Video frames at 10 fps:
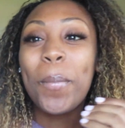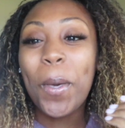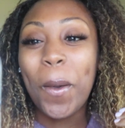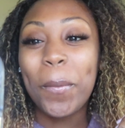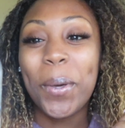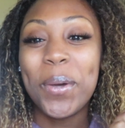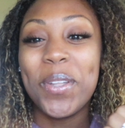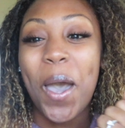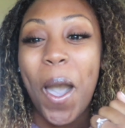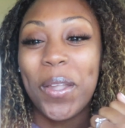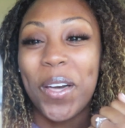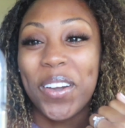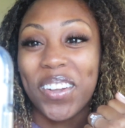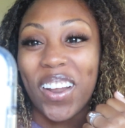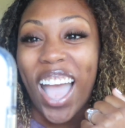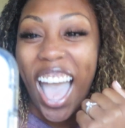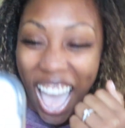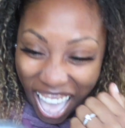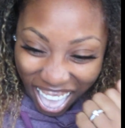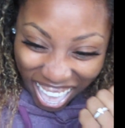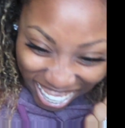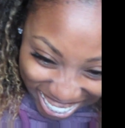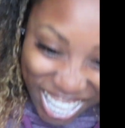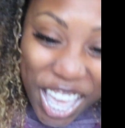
boo, no, don't cry.